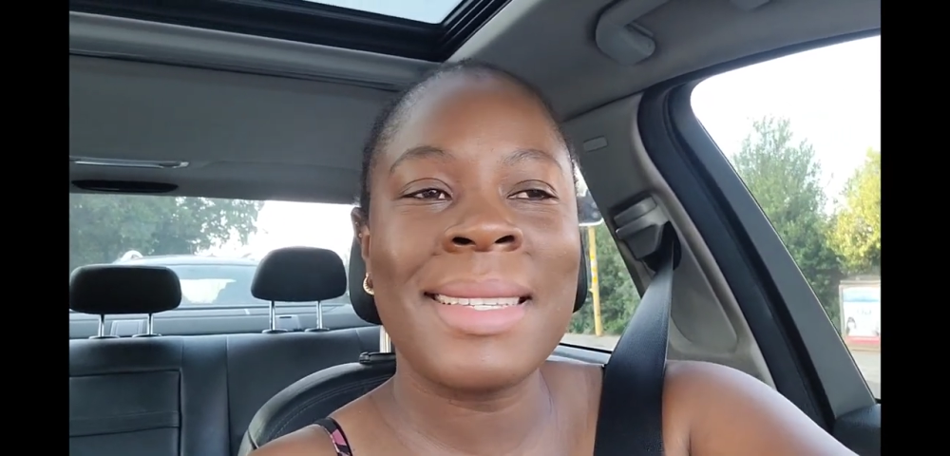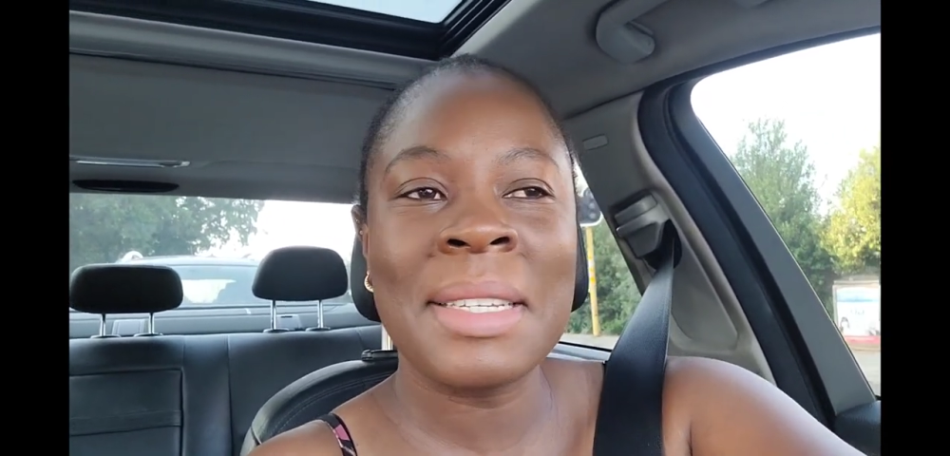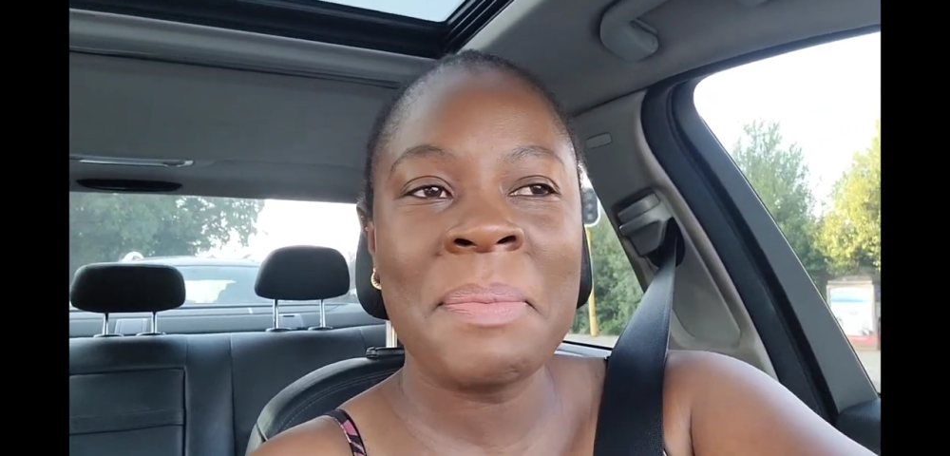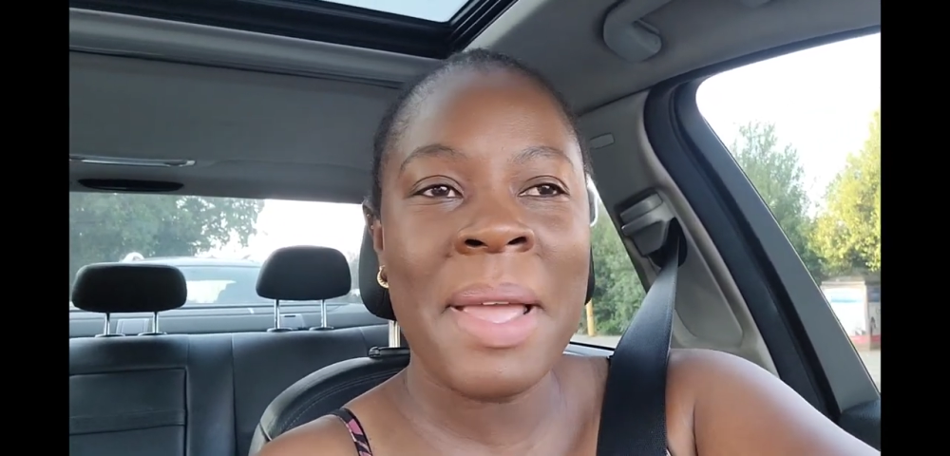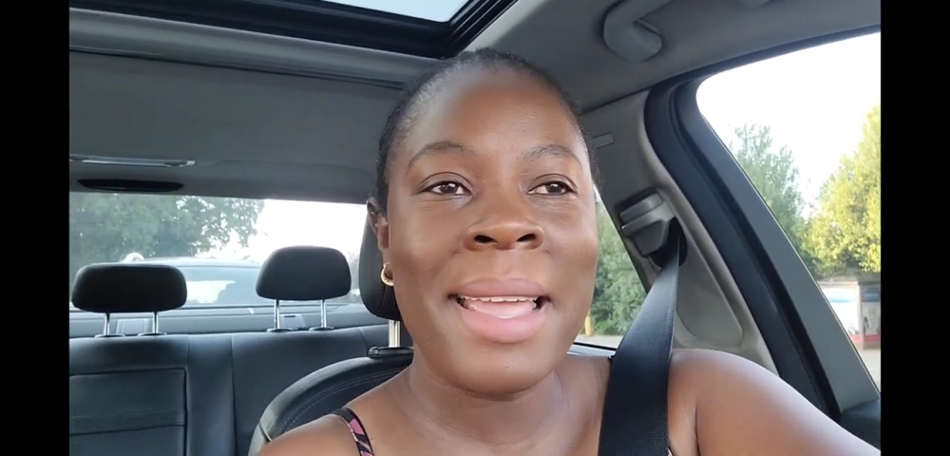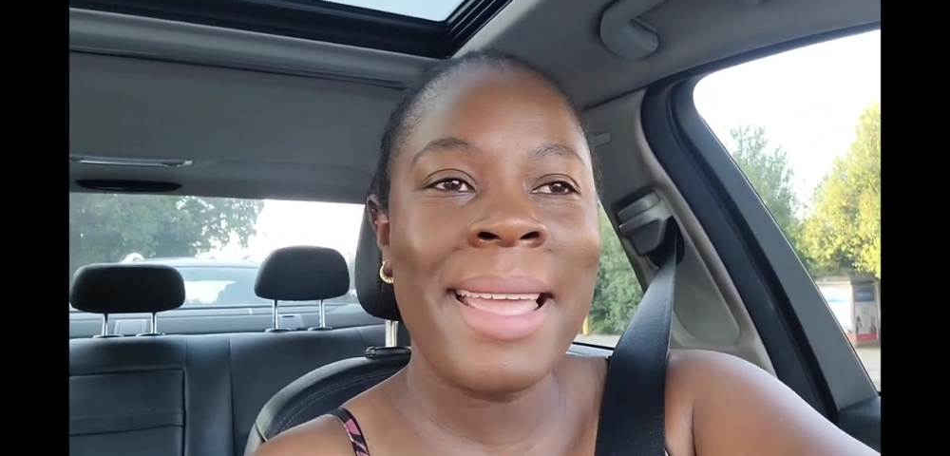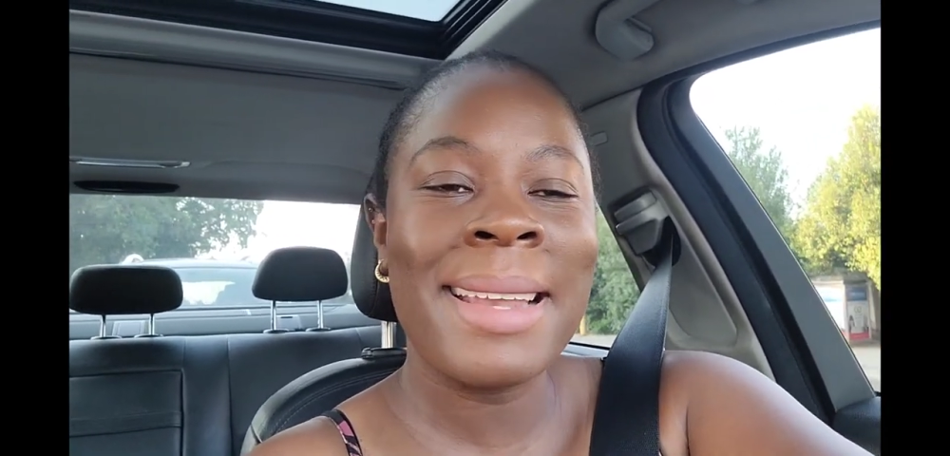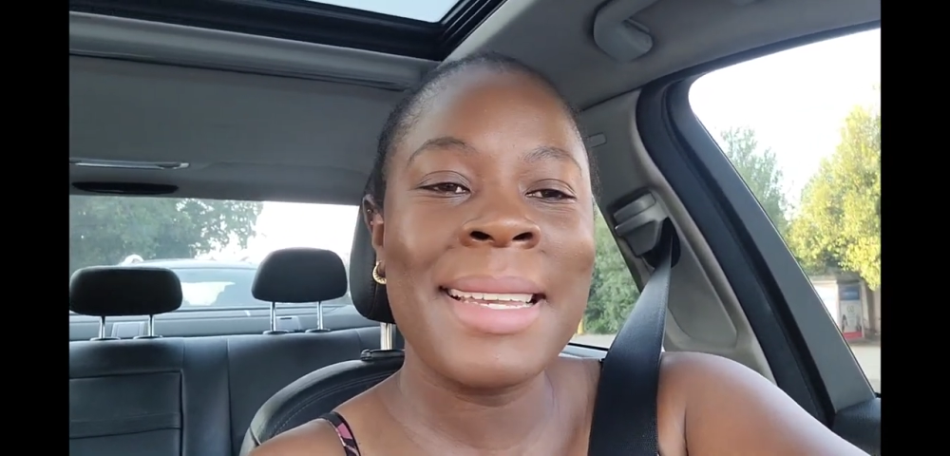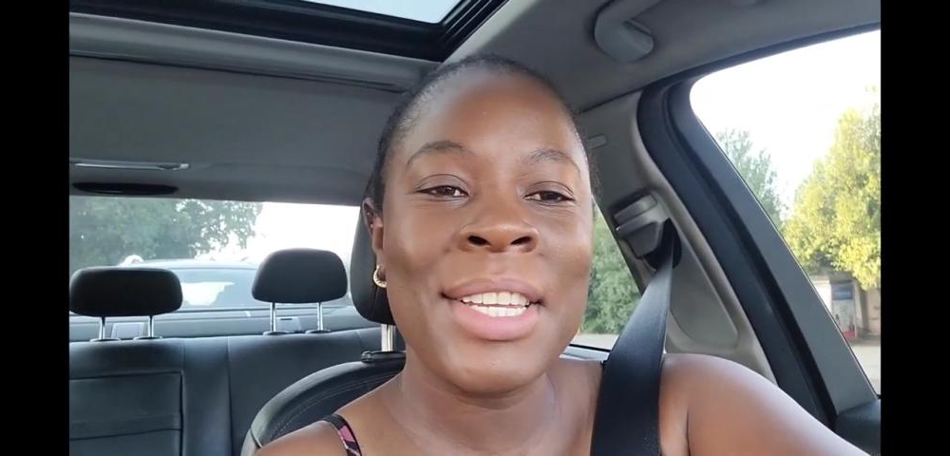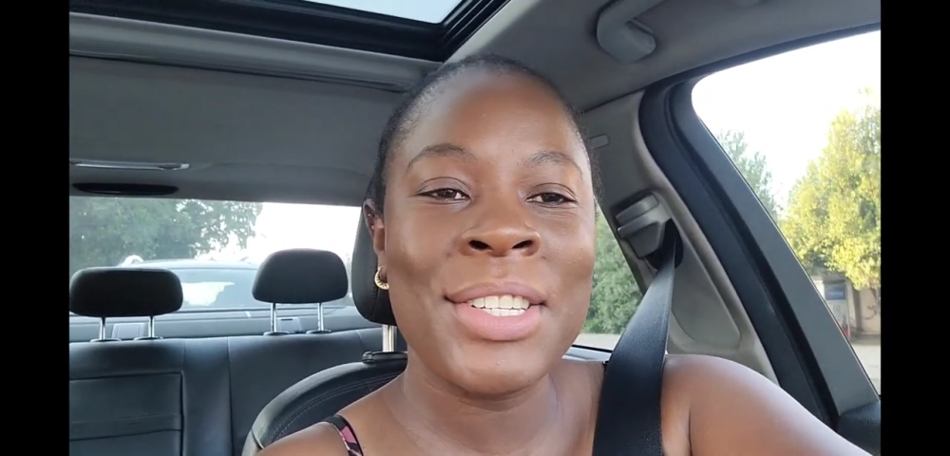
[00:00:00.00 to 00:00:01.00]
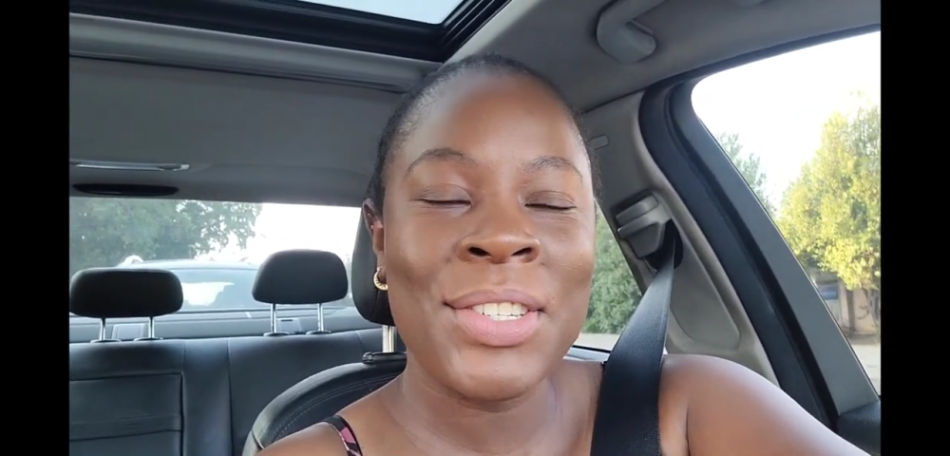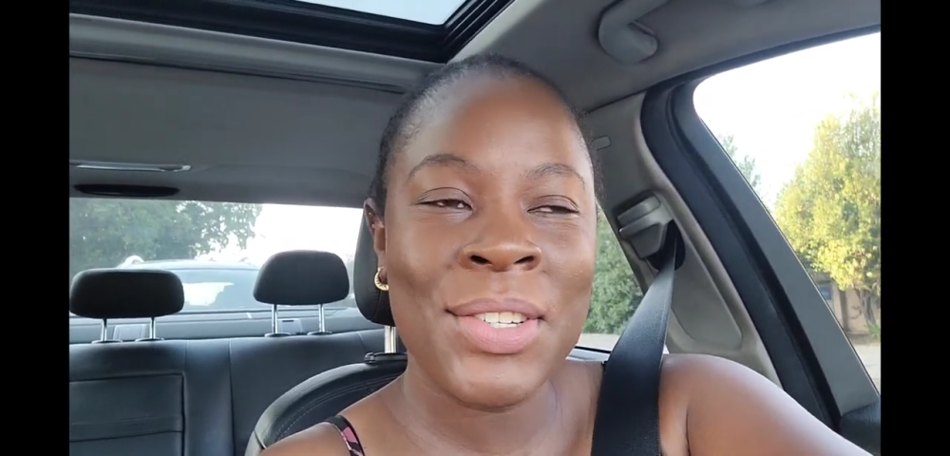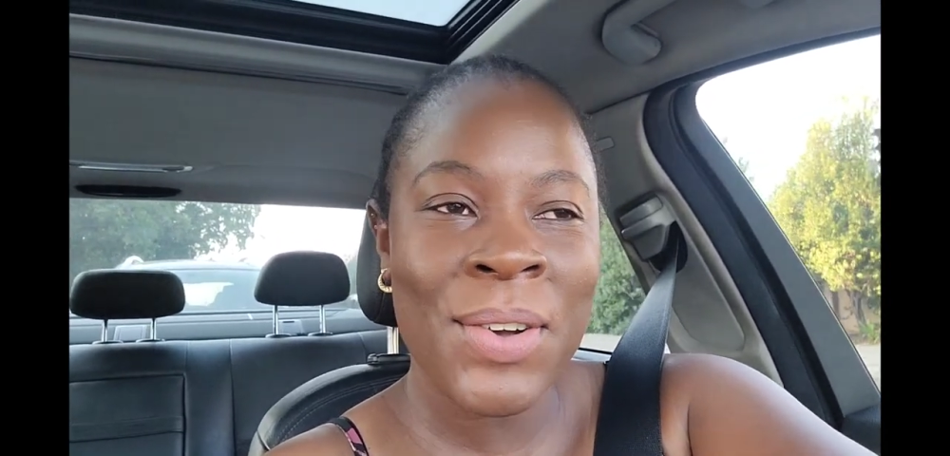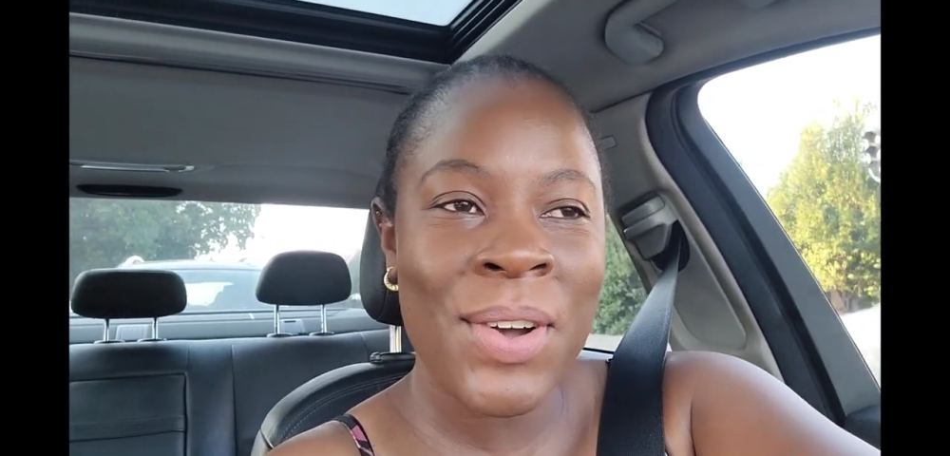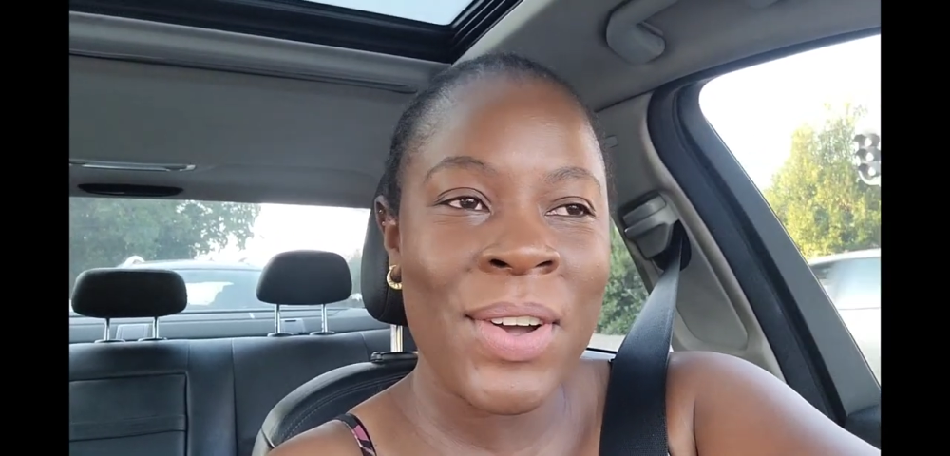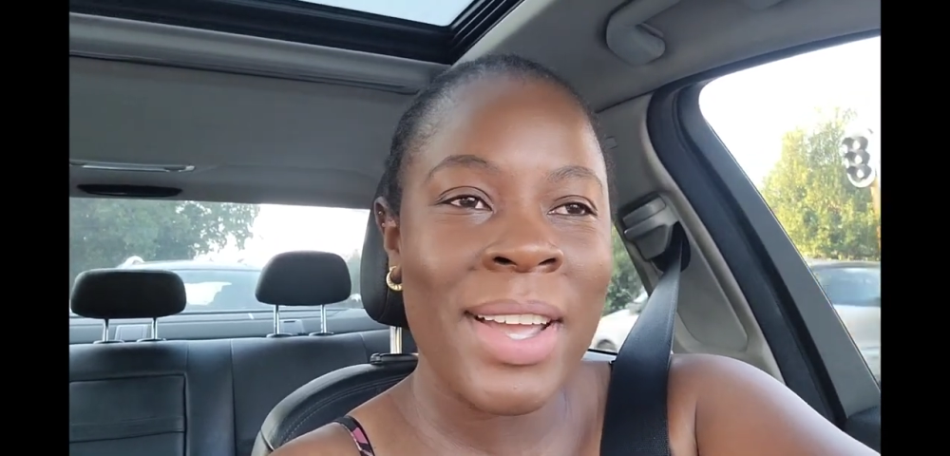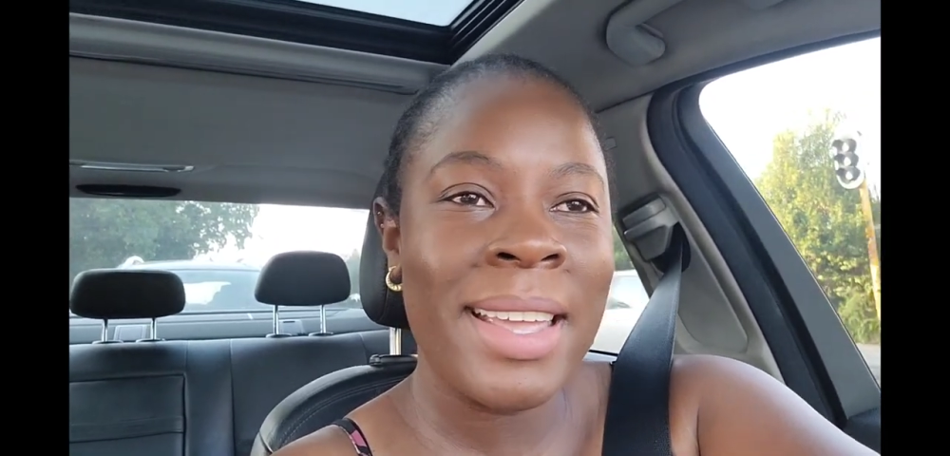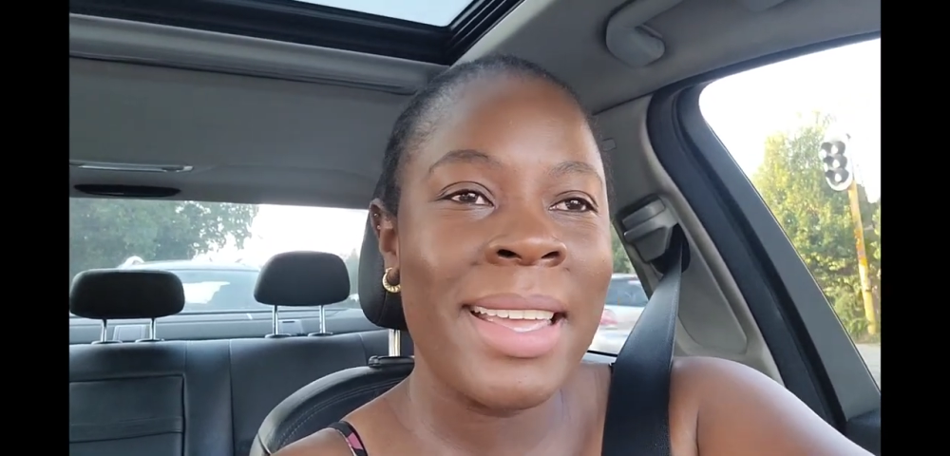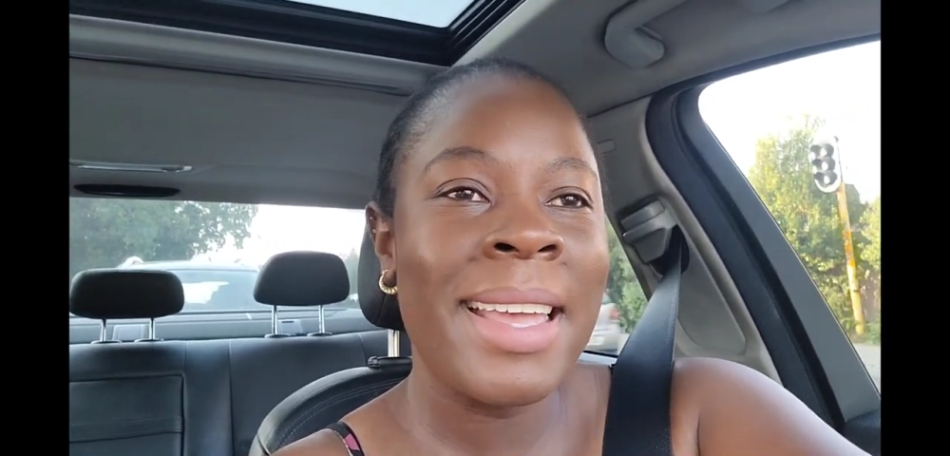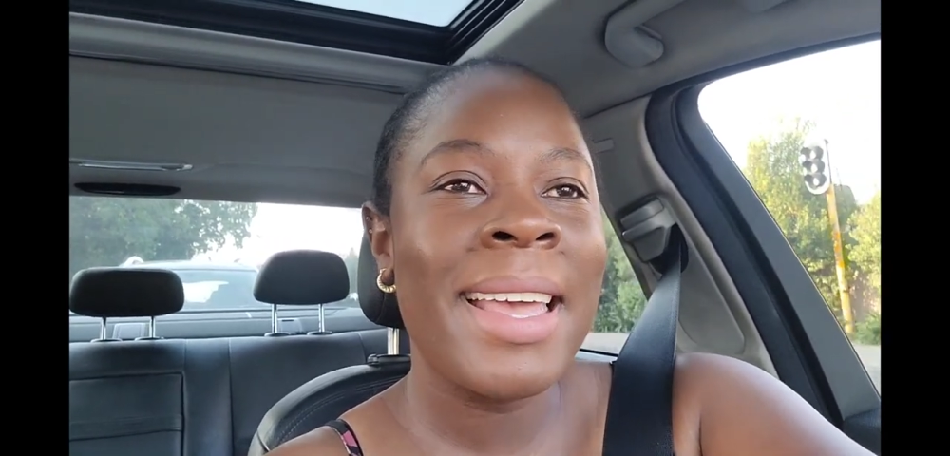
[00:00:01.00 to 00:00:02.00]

sit back and enjoy